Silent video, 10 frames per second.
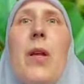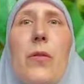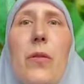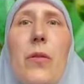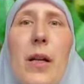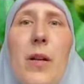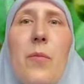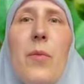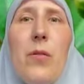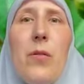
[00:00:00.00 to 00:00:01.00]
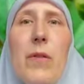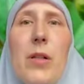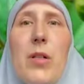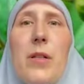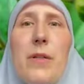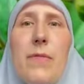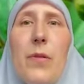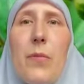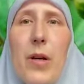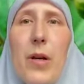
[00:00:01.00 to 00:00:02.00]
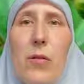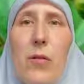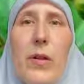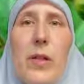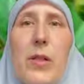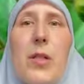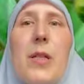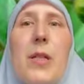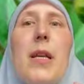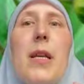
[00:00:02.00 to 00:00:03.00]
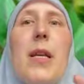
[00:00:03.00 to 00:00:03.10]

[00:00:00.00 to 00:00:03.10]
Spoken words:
so there can be convulsions, febrile convulsions,